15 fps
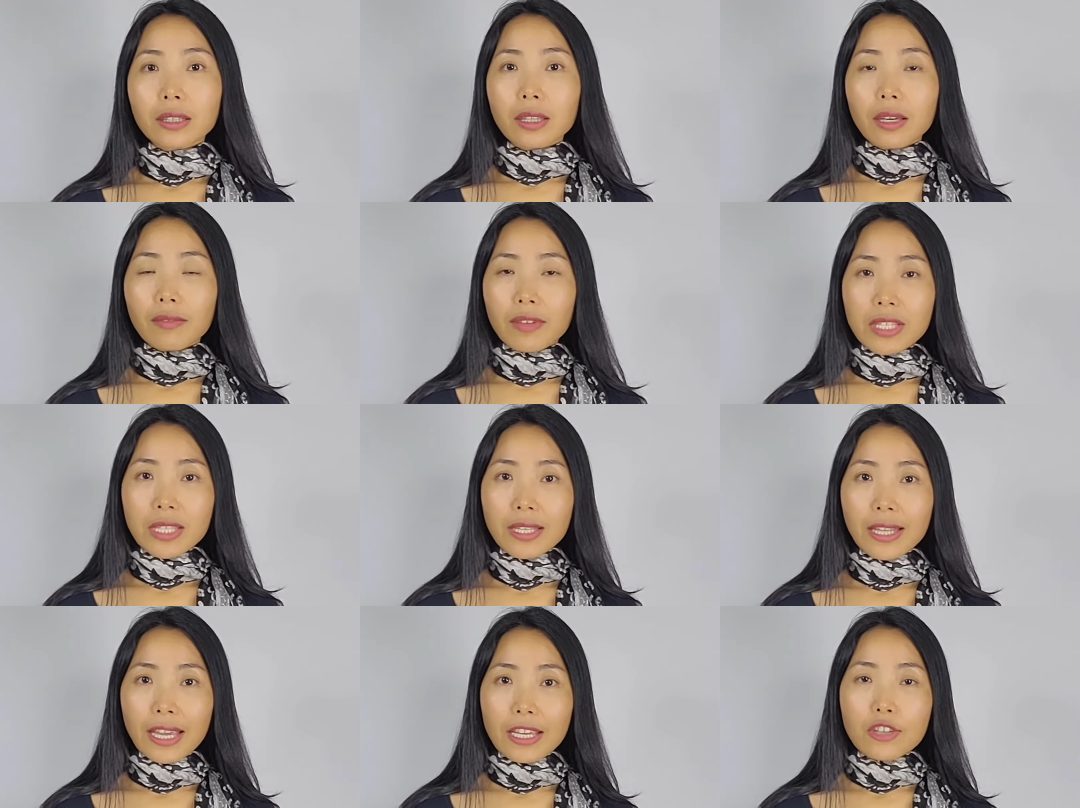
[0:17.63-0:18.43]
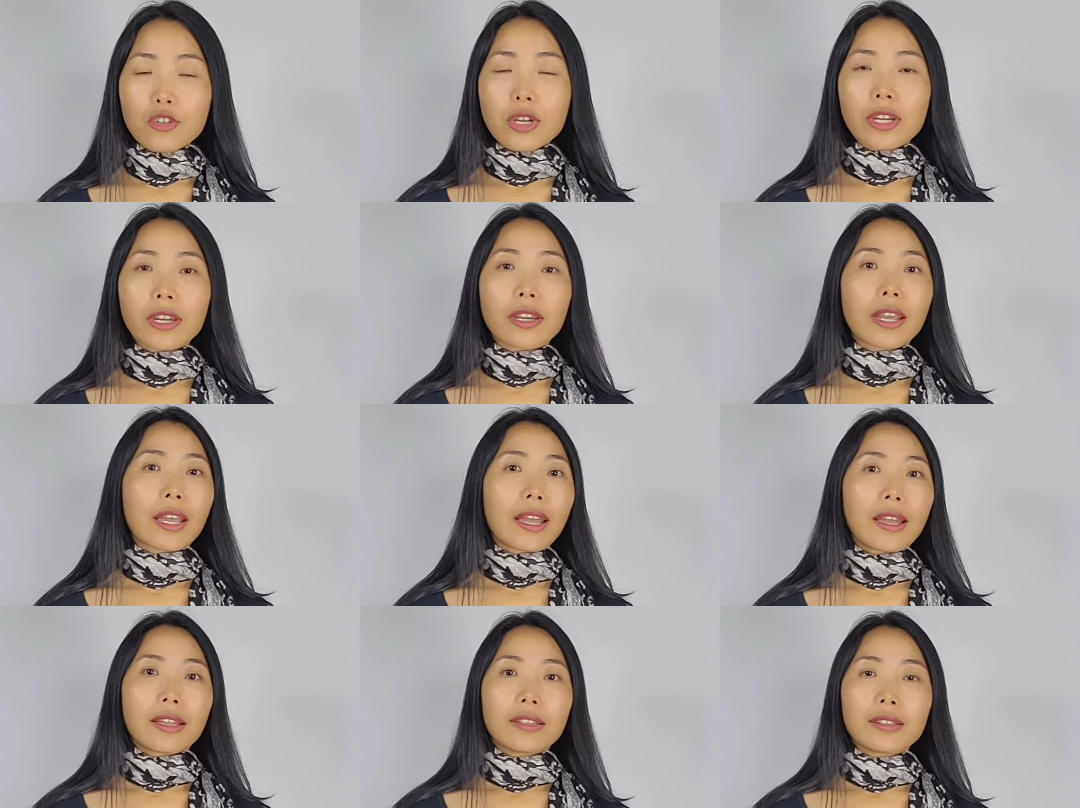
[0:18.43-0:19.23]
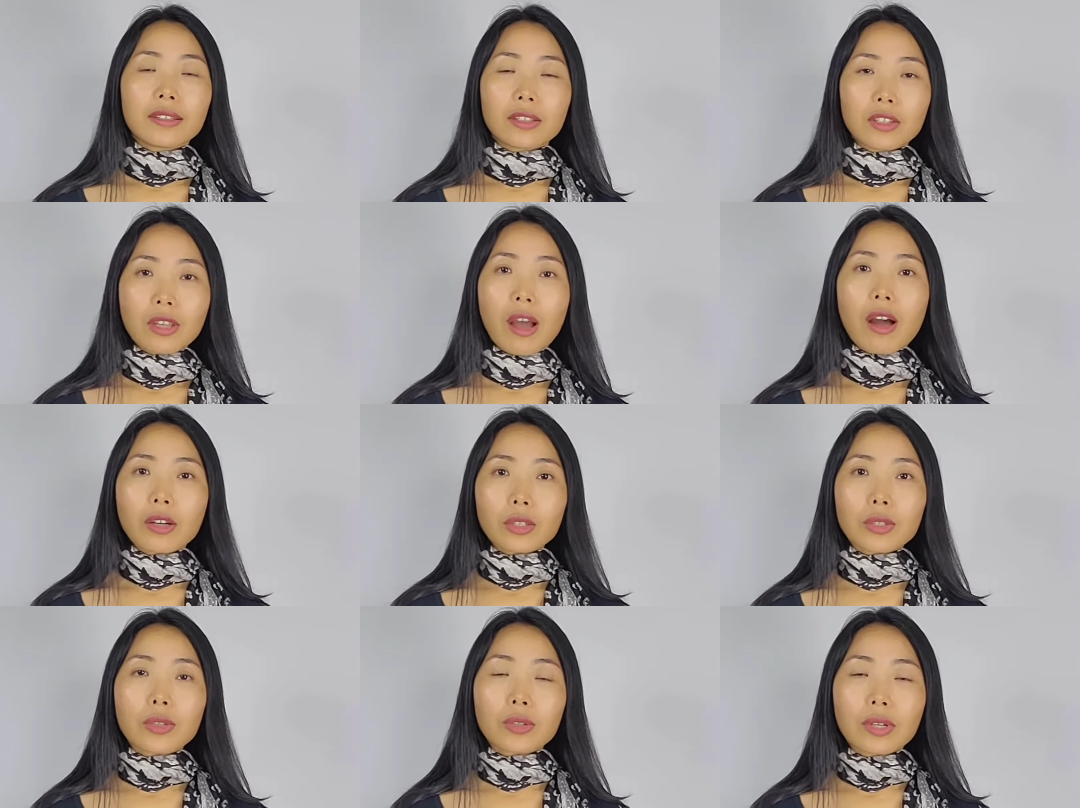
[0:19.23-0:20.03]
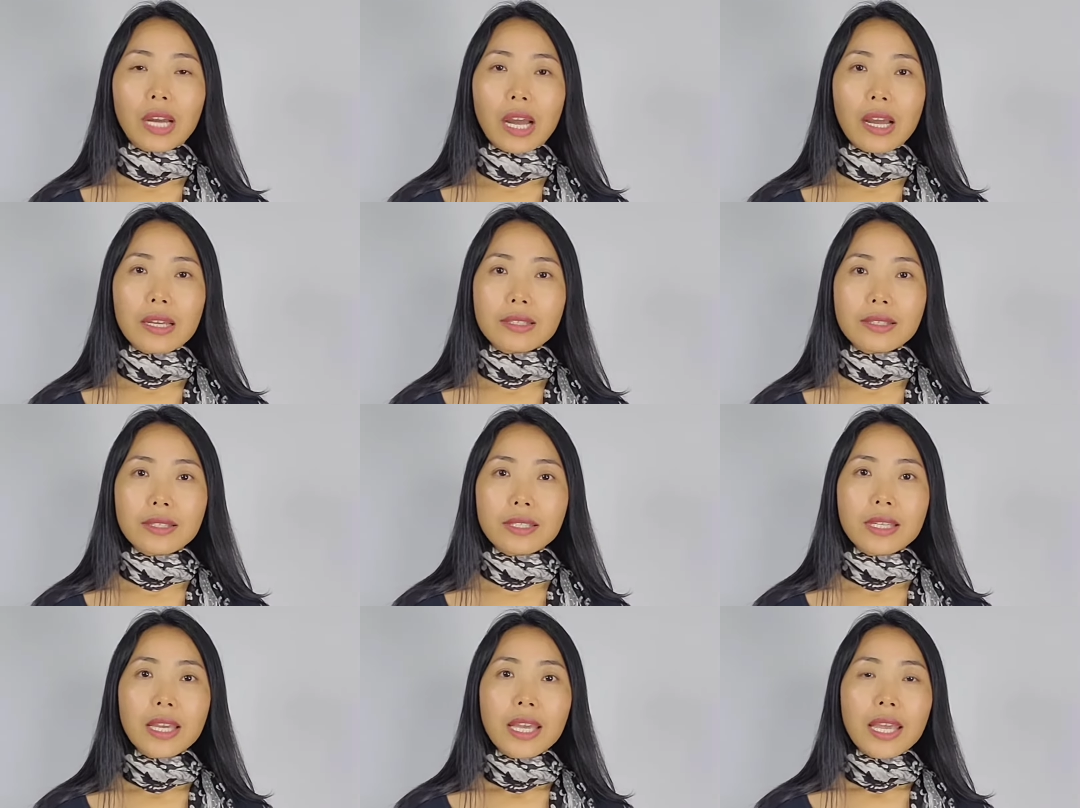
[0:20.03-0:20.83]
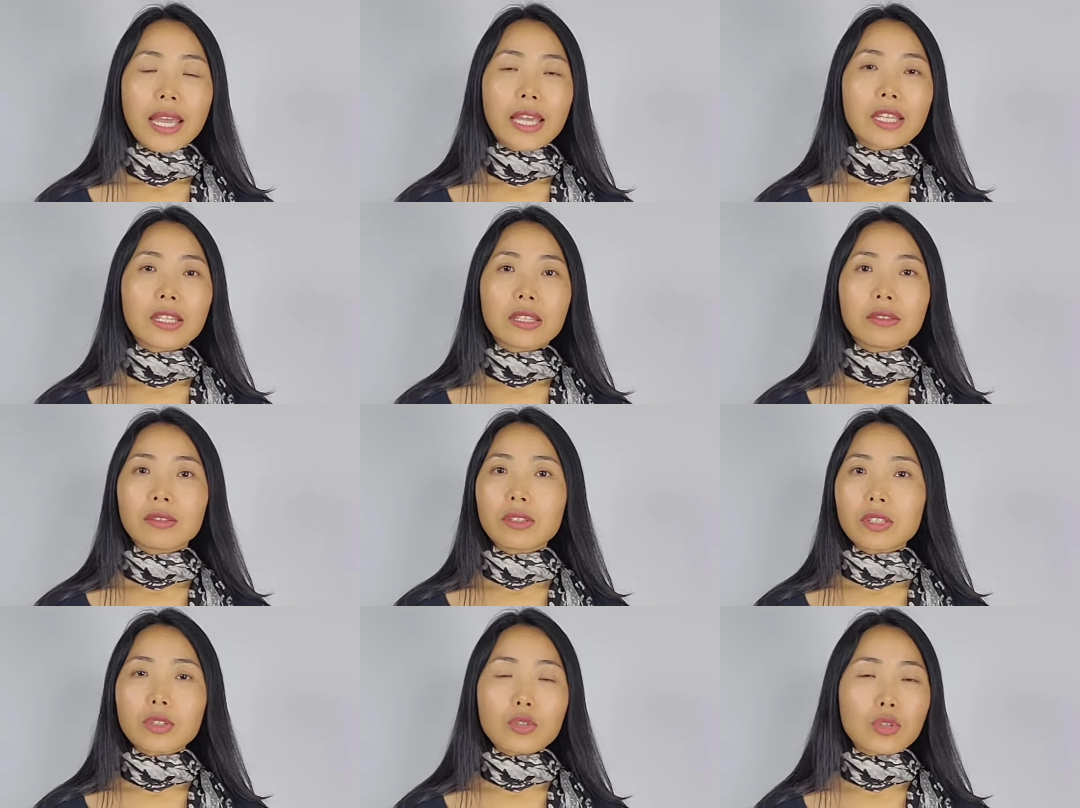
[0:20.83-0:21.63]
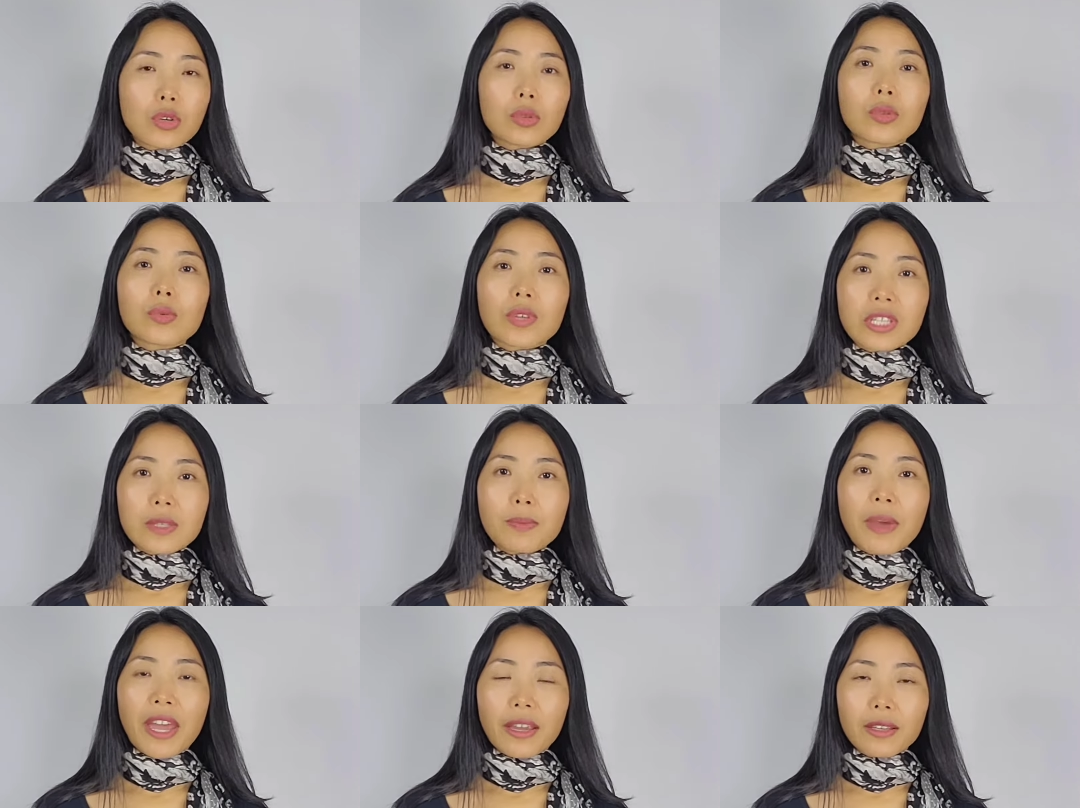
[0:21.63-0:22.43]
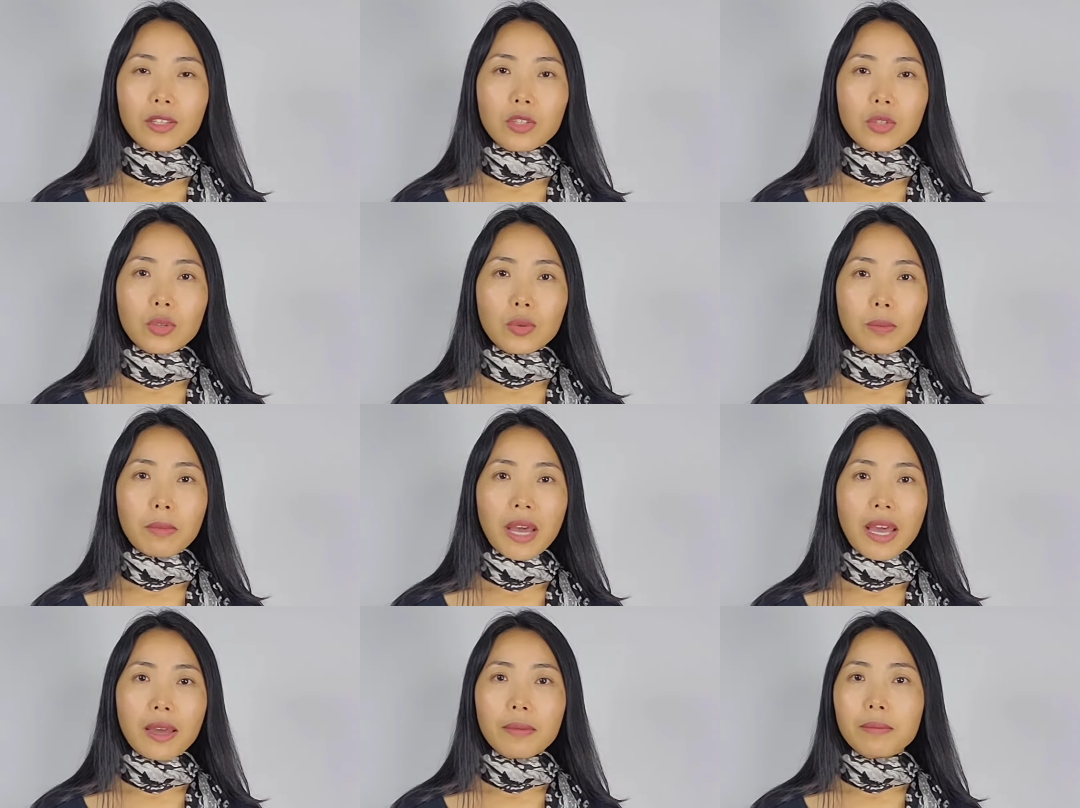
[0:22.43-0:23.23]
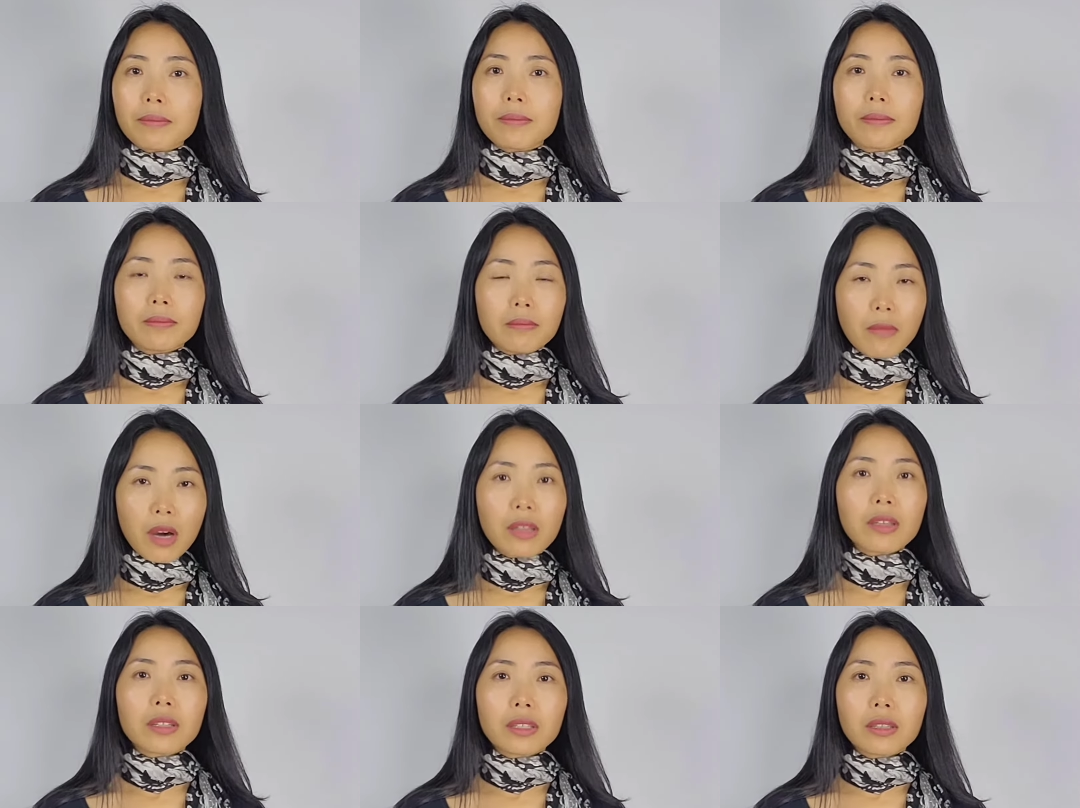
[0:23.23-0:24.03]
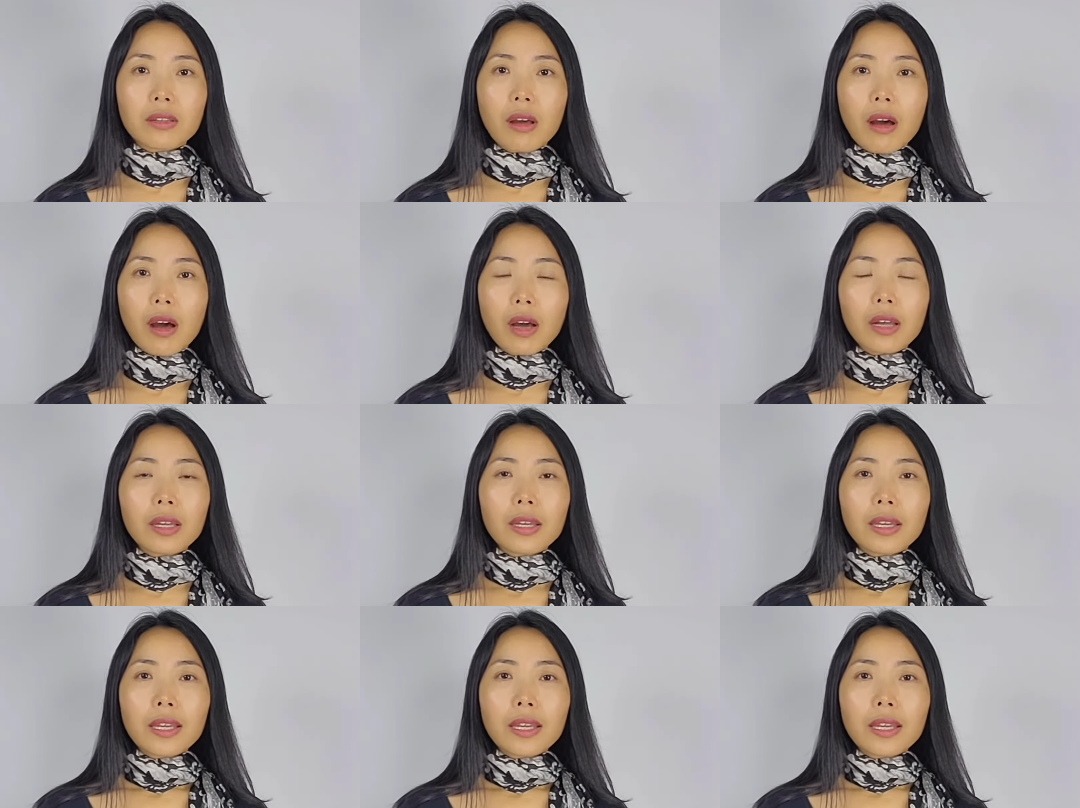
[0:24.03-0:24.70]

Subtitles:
the visitation and talked to us and showed respect to my mother-in-law.